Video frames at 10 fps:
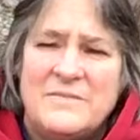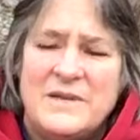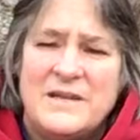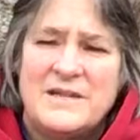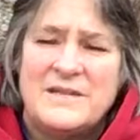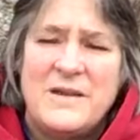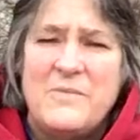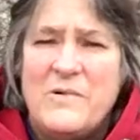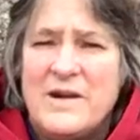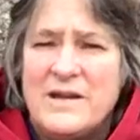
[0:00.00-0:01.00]
because they
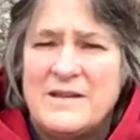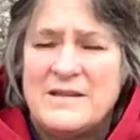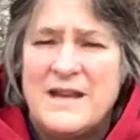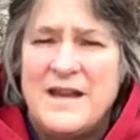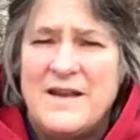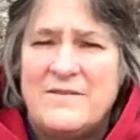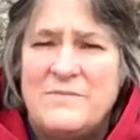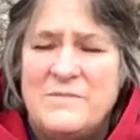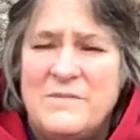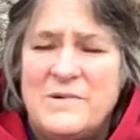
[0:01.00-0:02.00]
want to have
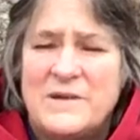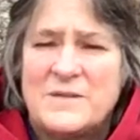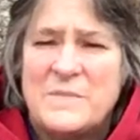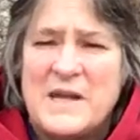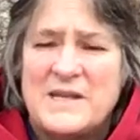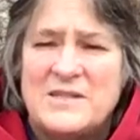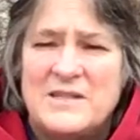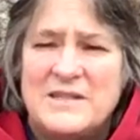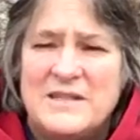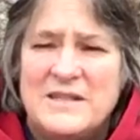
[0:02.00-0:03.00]
more
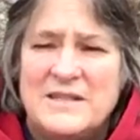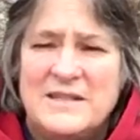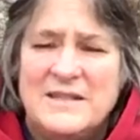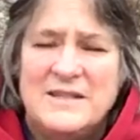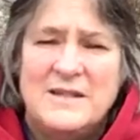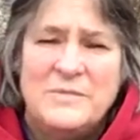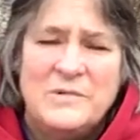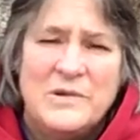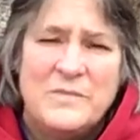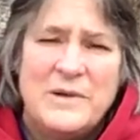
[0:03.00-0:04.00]
expansion and
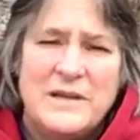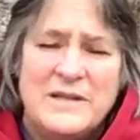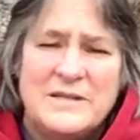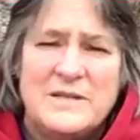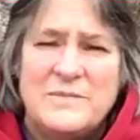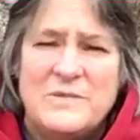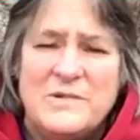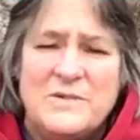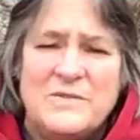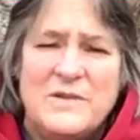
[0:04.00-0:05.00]
more abundance and
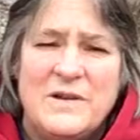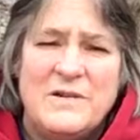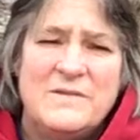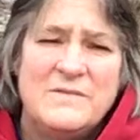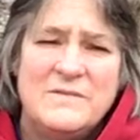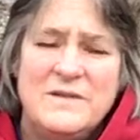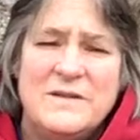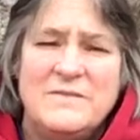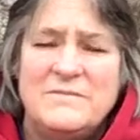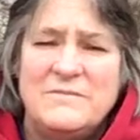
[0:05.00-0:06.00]
more flow,
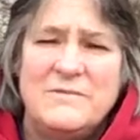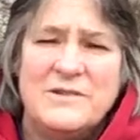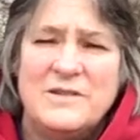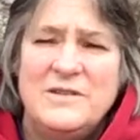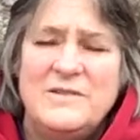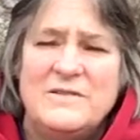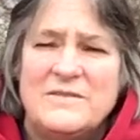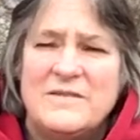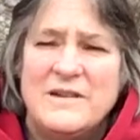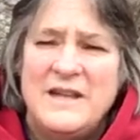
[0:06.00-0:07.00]
for the new.
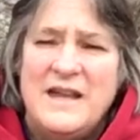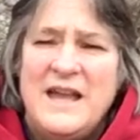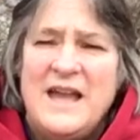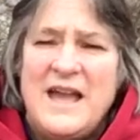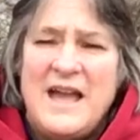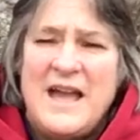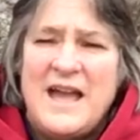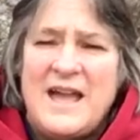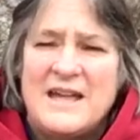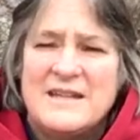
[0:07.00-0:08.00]

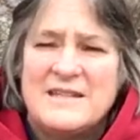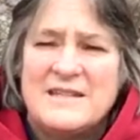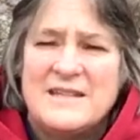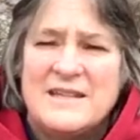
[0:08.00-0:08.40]
And